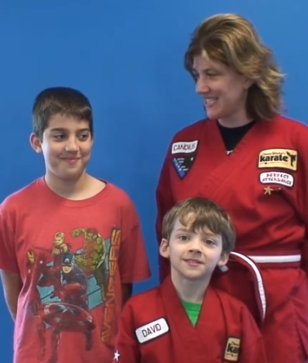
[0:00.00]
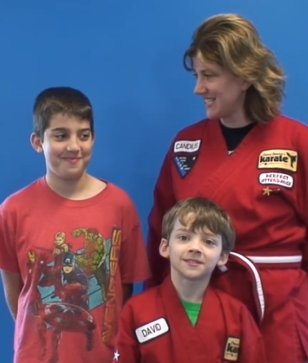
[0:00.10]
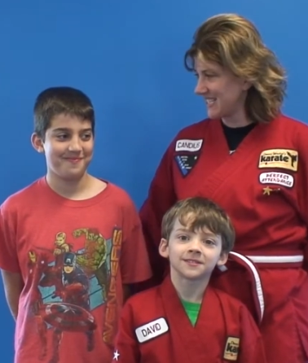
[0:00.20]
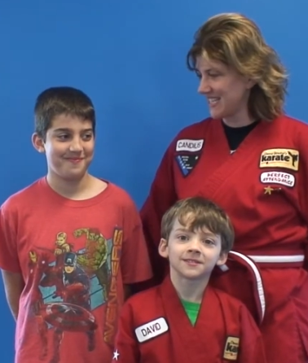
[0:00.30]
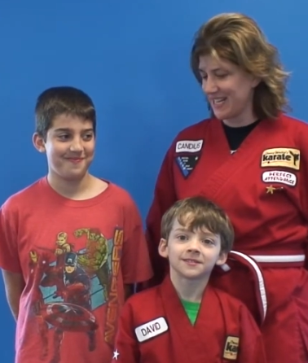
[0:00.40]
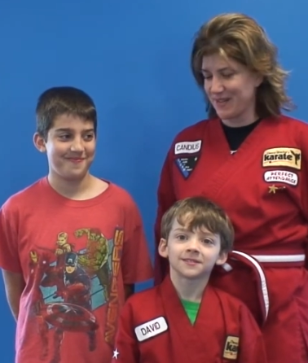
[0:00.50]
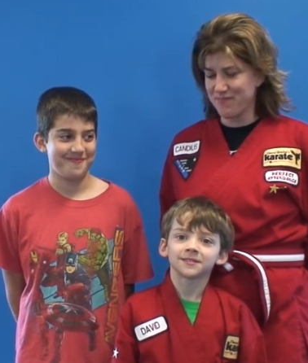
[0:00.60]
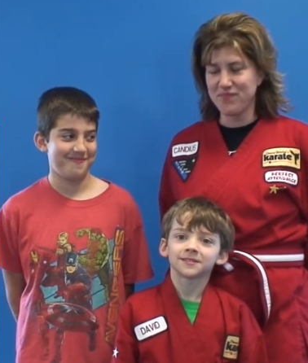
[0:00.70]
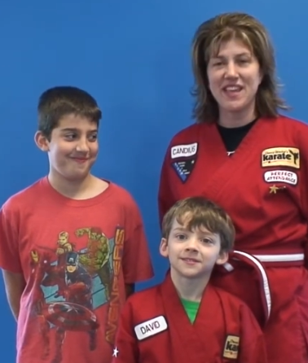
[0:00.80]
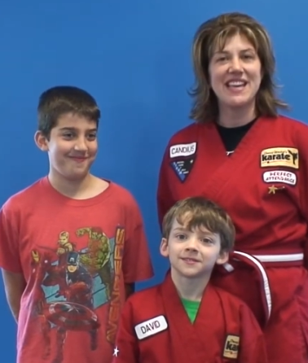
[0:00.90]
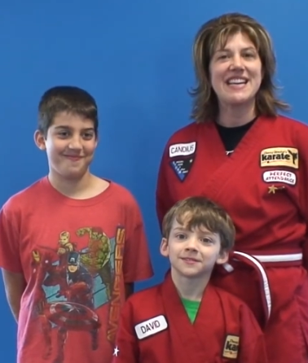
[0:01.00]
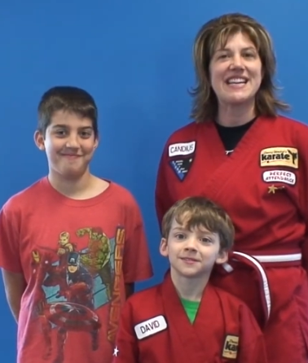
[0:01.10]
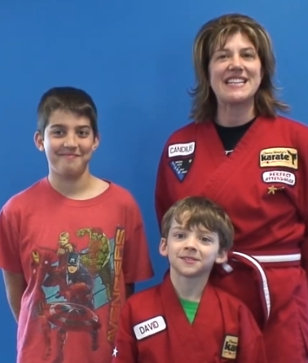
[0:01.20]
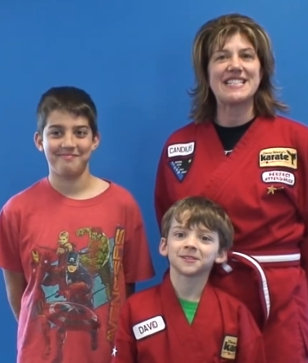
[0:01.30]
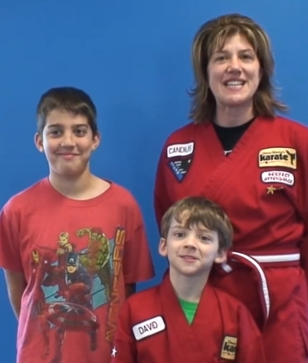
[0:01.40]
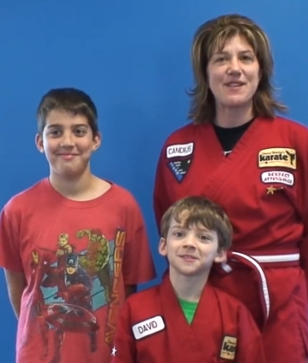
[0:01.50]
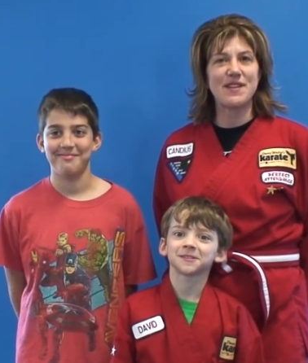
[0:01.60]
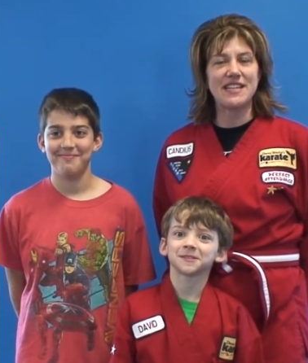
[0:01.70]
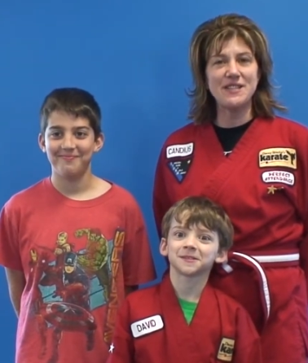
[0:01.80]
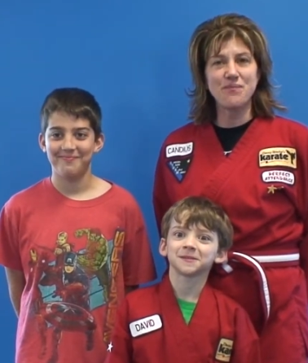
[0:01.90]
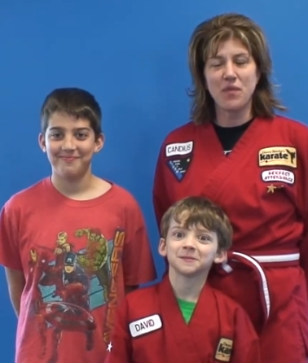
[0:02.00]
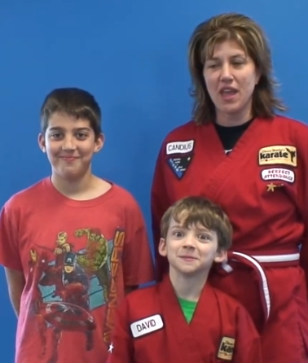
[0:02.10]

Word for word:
Speaker 1: Sam, and David.